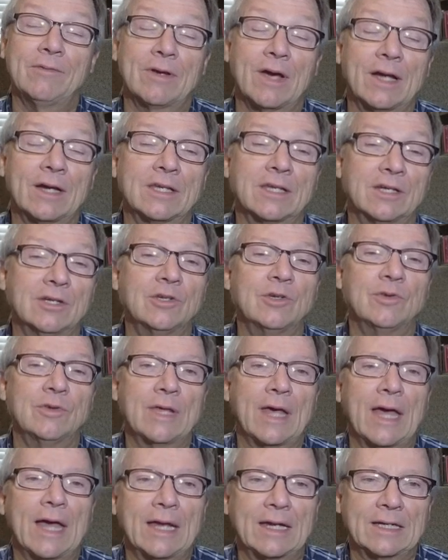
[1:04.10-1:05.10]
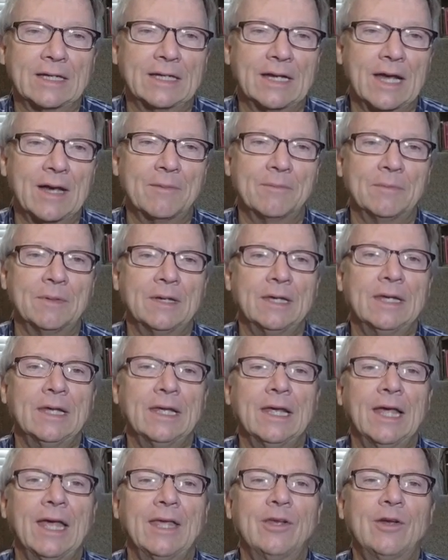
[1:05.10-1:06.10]
I believe God can do that. And I
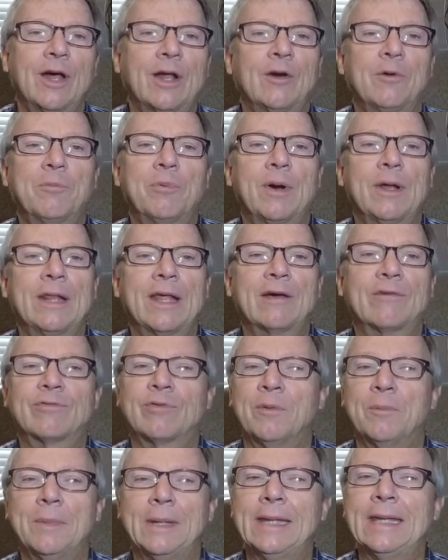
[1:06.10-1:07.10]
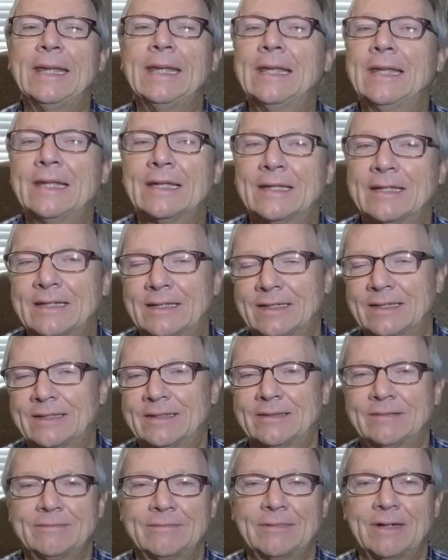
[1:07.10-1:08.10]
don't pray that for me.
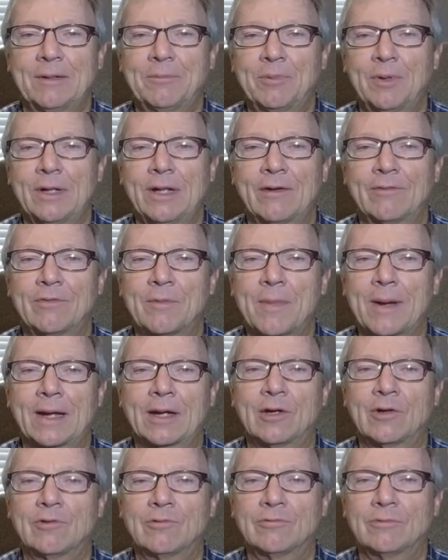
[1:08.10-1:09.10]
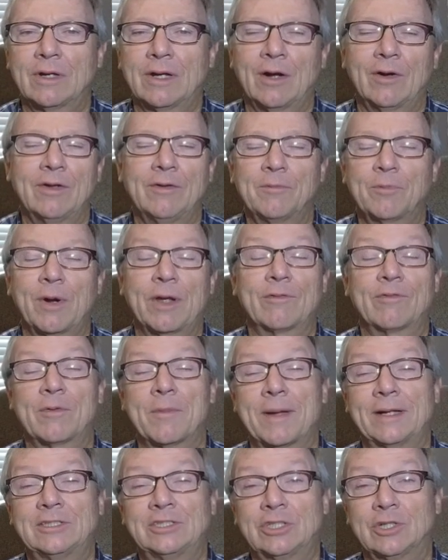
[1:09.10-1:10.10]
I pray that for I don't even pray it
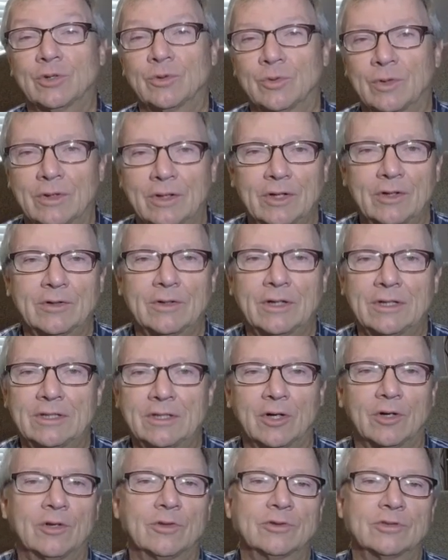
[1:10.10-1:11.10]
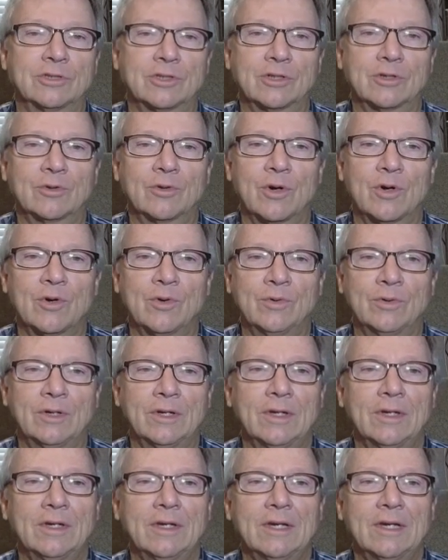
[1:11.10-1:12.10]
for my children. They're adults. They're
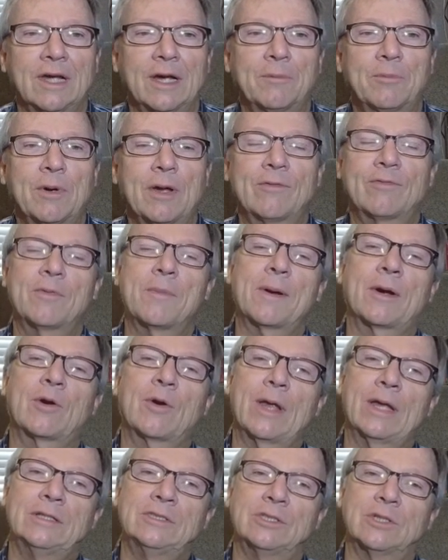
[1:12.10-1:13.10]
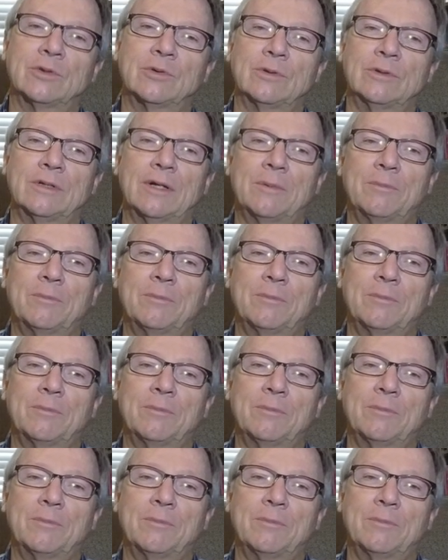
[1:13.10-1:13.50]
grown. I pray it for my grandchildren.